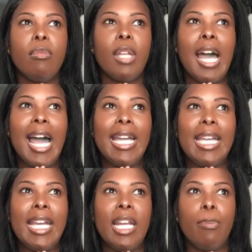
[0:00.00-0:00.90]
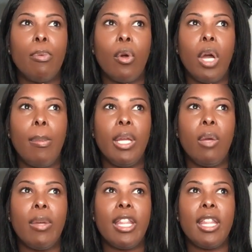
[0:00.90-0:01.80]
I get it probably
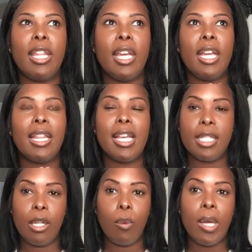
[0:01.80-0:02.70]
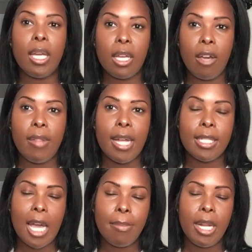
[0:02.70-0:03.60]
within less than a week of that
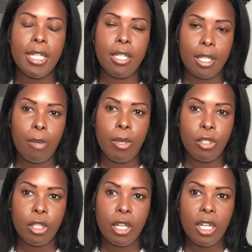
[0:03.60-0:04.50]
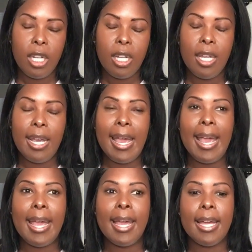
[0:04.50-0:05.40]
time that I took that picture.
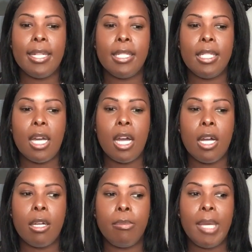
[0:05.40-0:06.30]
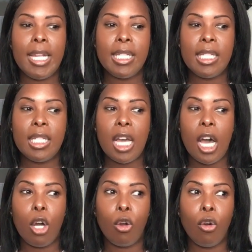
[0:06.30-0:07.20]
And it's
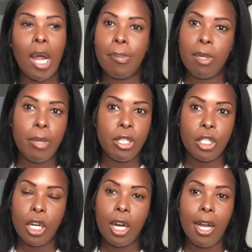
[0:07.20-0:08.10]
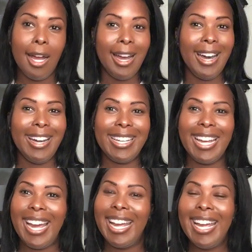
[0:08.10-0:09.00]
a crappy picture.
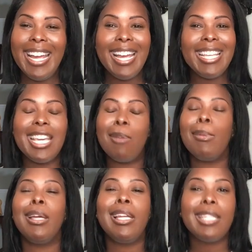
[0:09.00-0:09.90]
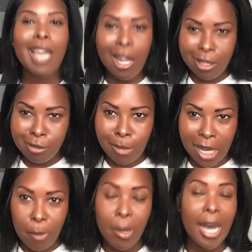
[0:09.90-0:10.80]
Okay? You can barely tell it's
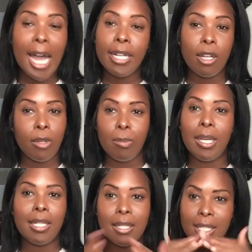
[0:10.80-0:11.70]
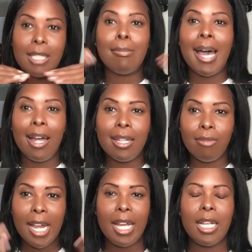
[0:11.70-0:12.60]
me, but I know it's me because of the smile,
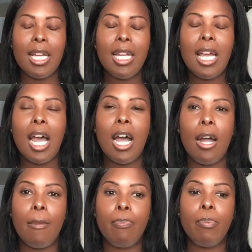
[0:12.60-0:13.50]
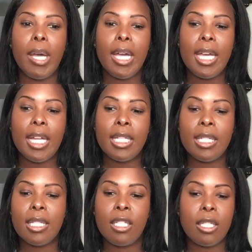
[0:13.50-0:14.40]
right? But
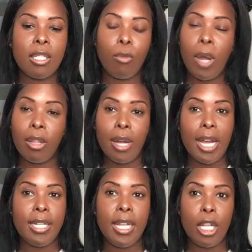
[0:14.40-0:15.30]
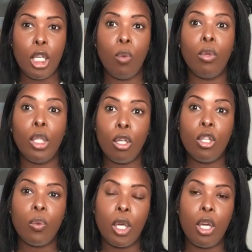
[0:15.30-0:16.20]
it's just a regular ID that you will
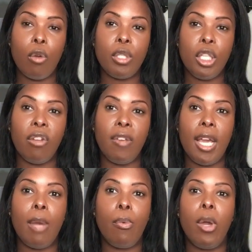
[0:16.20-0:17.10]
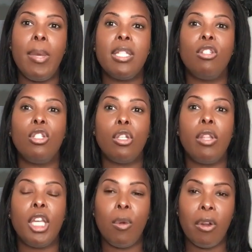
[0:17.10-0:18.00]
use when you go to your VA appointments to show
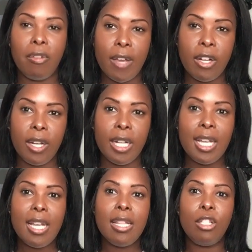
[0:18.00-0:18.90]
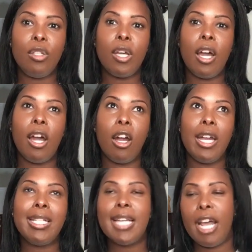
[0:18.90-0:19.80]
that you are a veteran, that you are
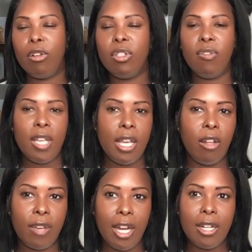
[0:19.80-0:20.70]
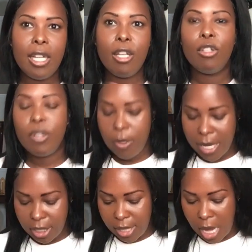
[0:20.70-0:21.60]
entitled to VA healthcare. So anyway,
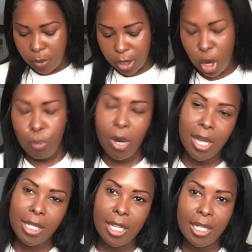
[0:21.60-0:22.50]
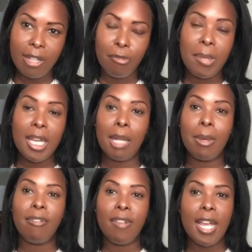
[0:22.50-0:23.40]
so that was the whole process of me getting
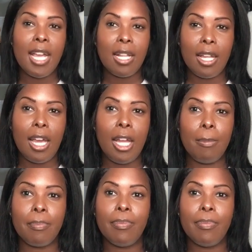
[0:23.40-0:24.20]
my VA claim,